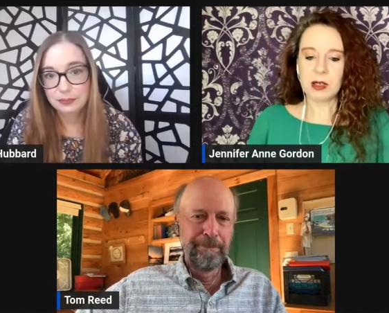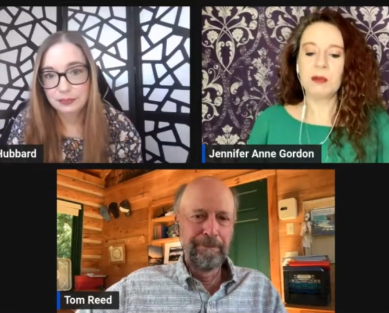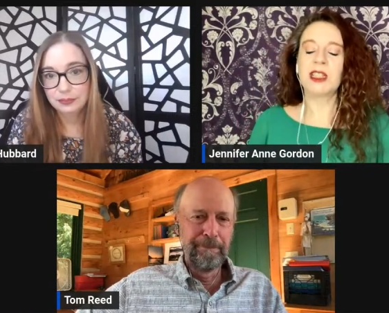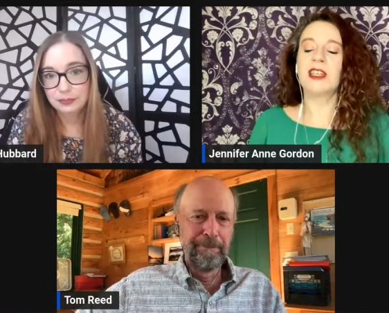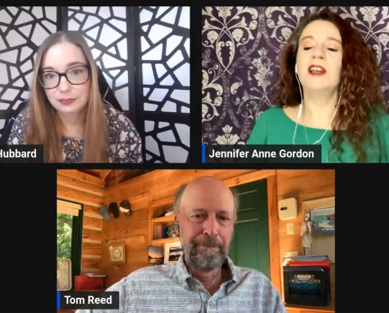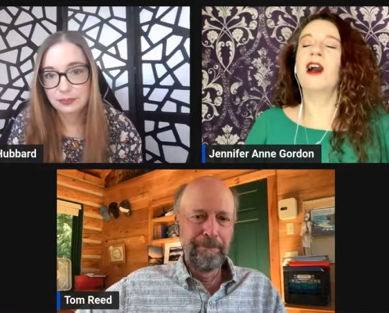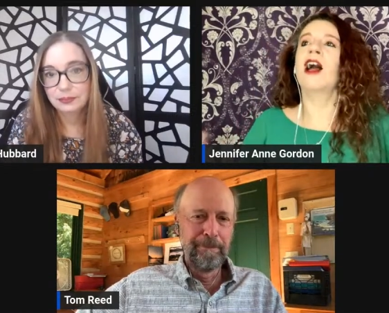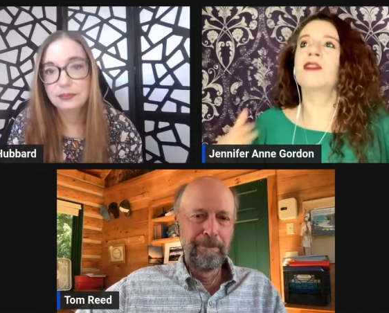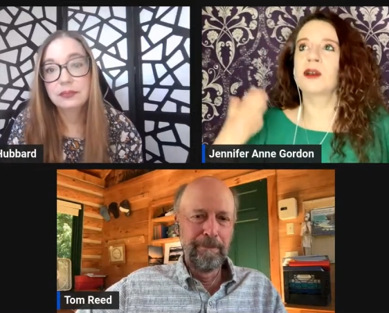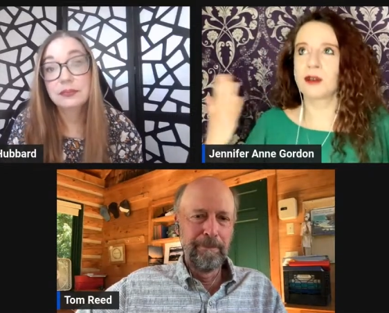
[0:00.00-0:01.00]
Speaker 1: but to hear
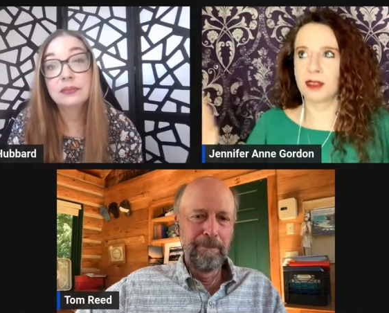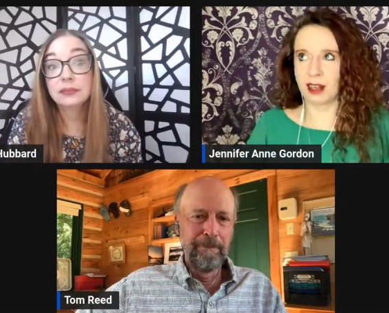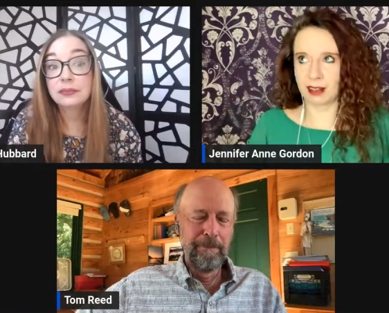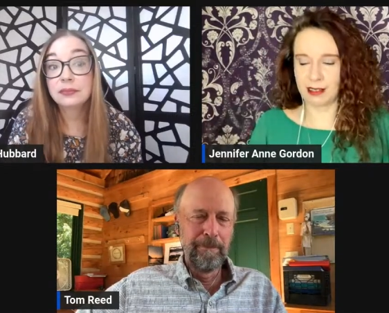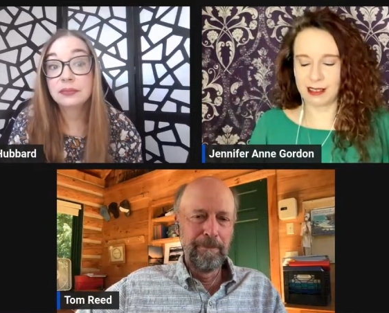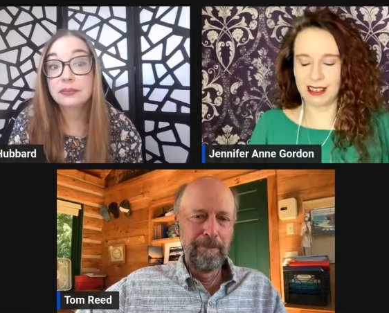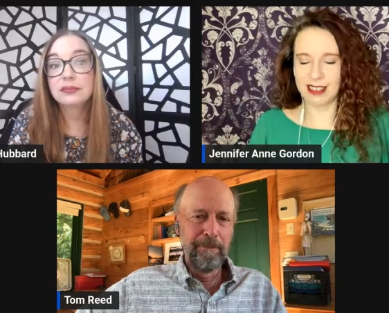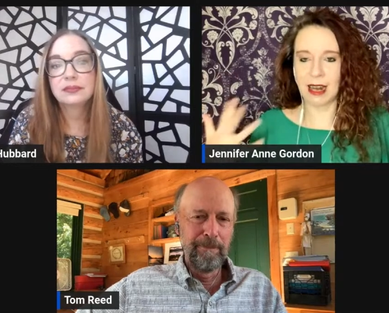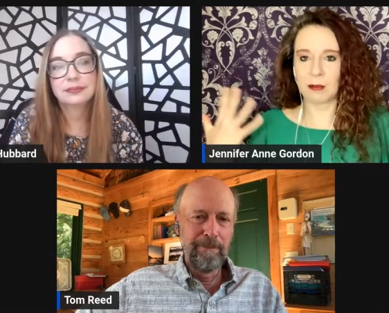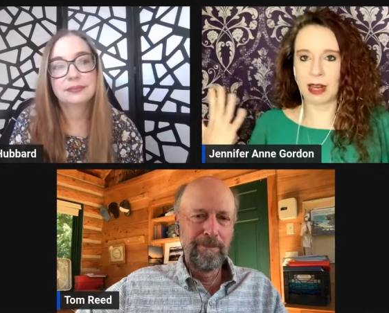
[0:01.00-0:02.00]
other things
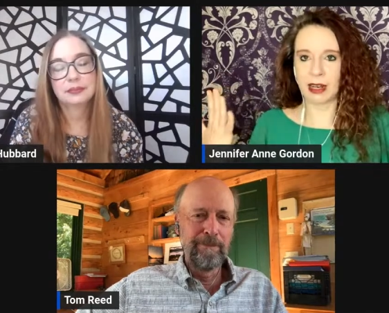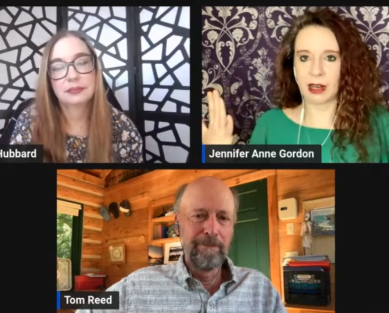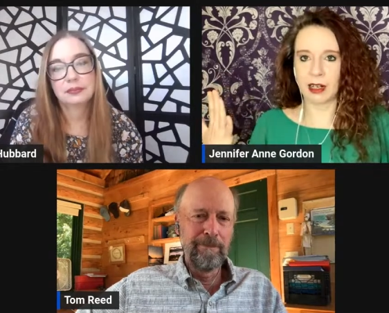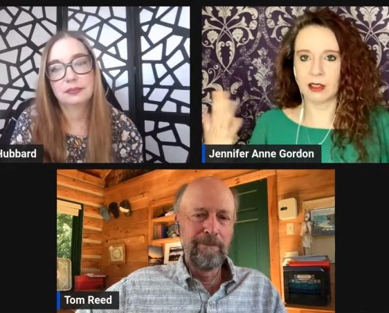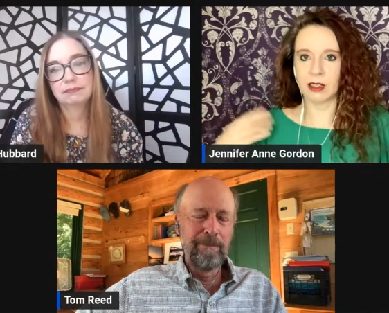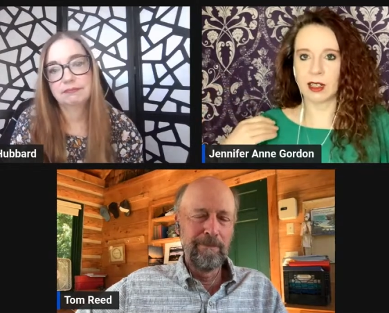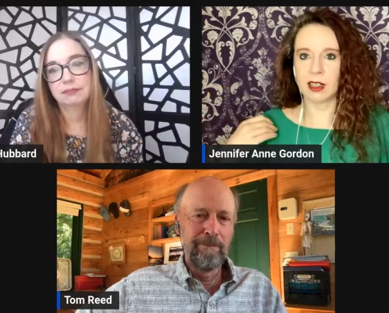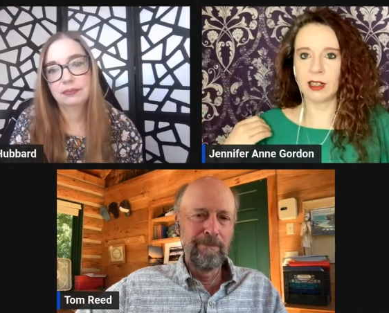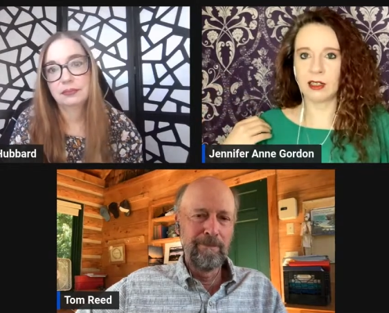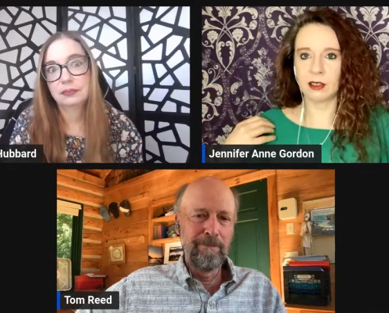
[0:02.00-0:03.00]
that might go,
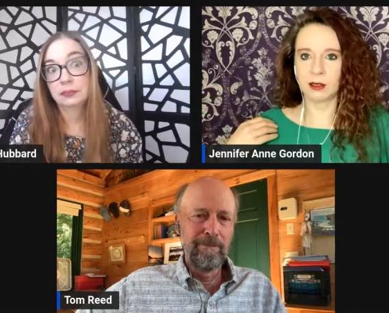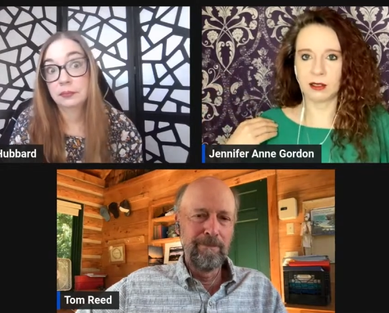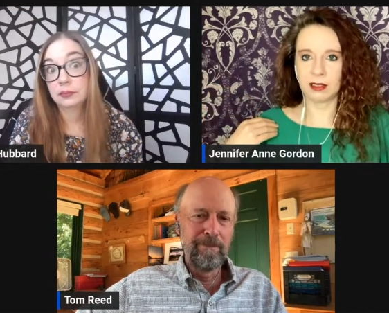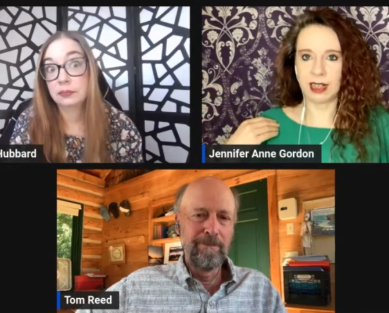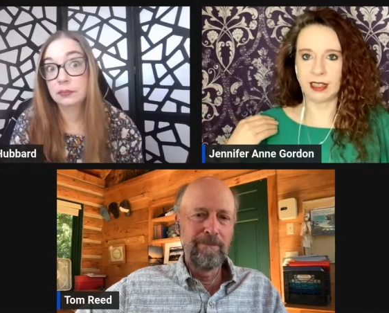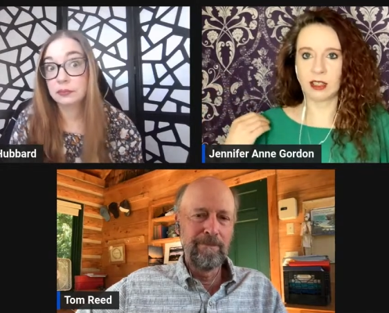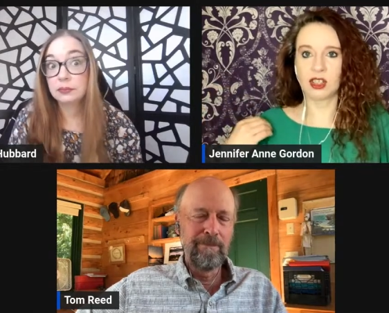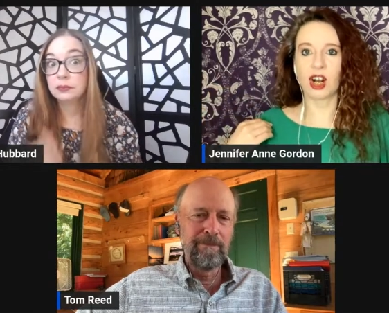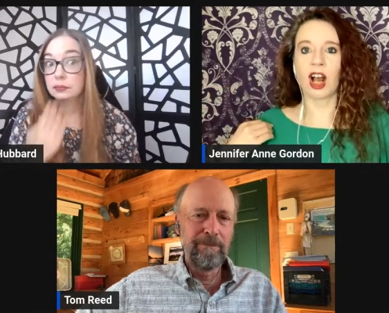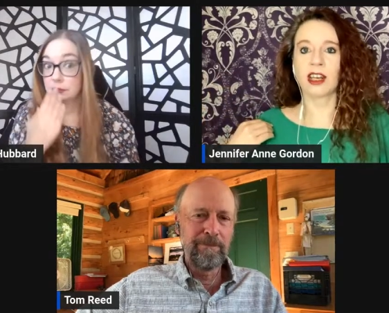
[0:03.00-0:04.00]
oh, that's
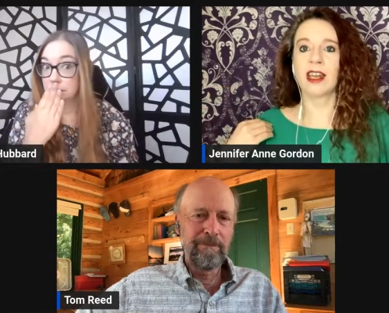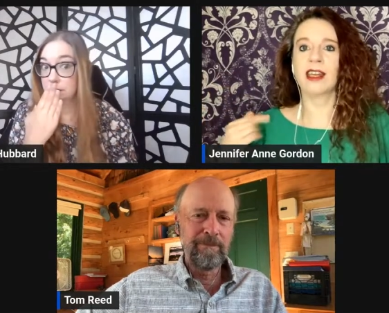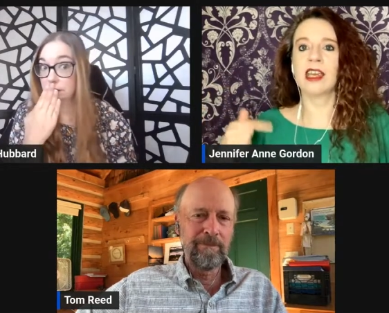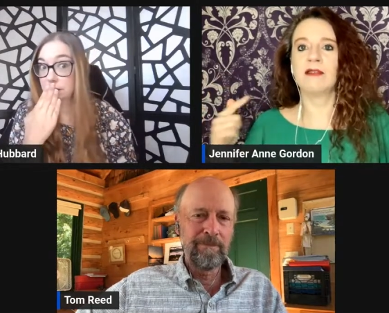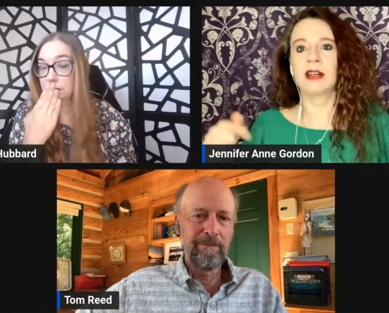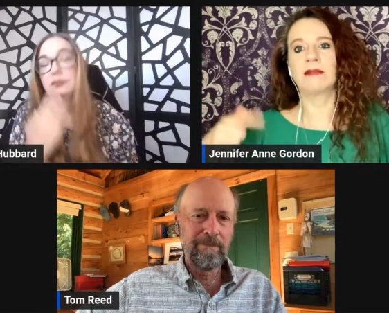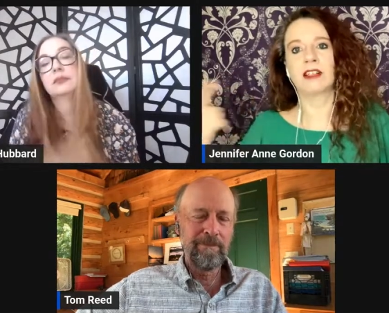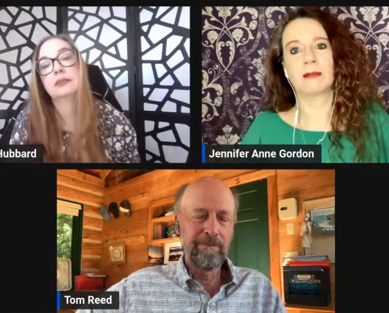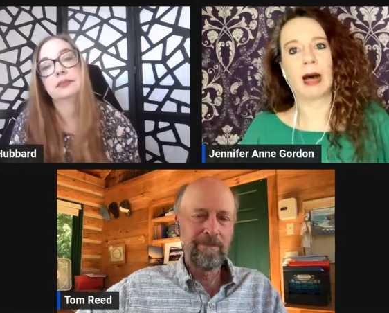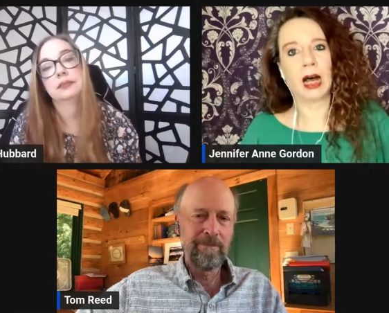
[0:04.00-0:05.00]
shocking even
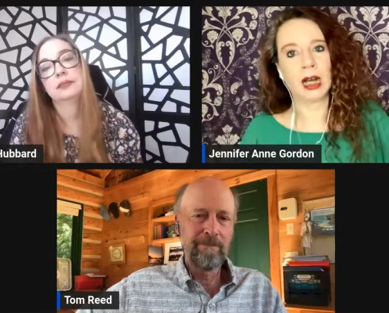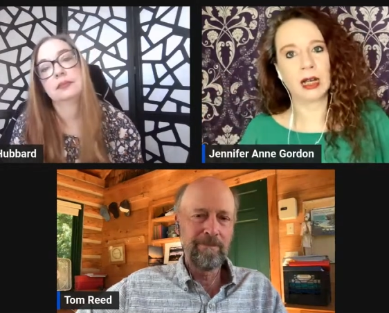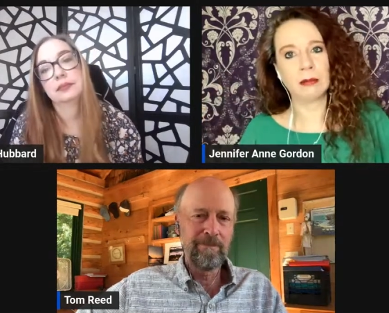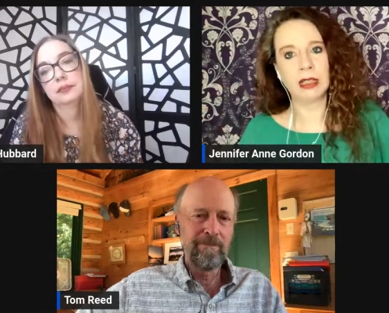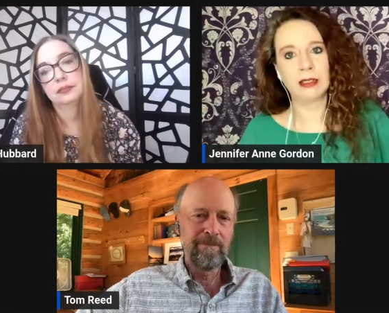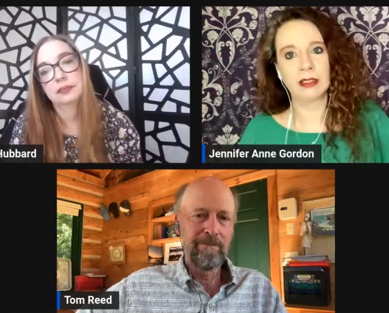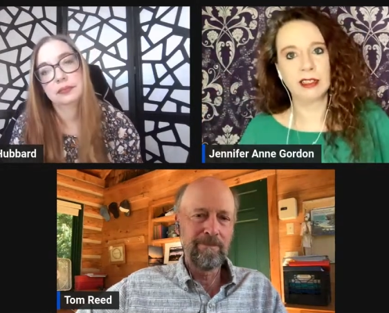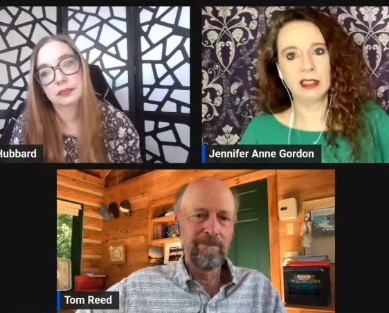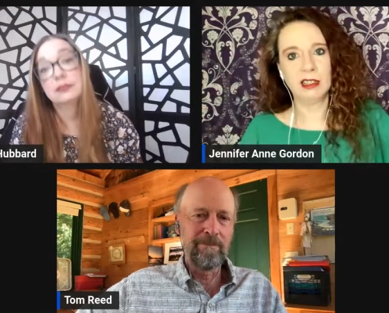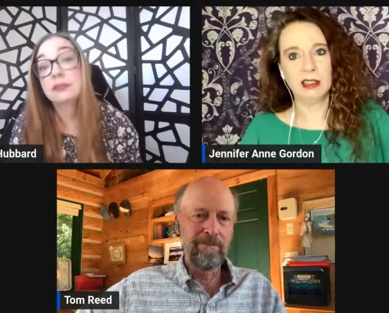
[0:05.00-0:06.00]
for mom.
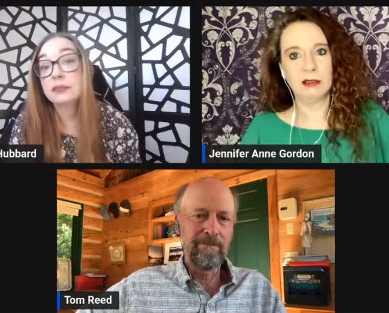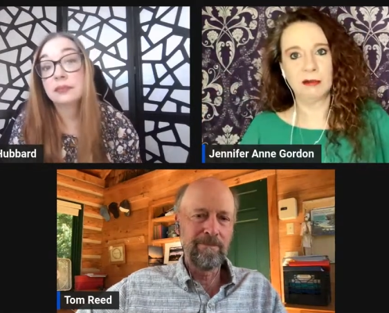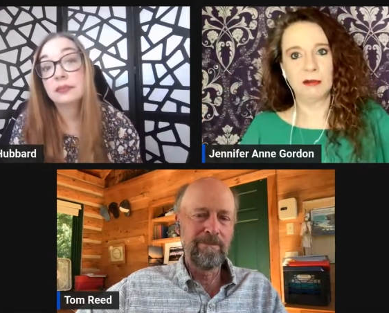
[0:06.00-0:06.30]
Mm-hmm.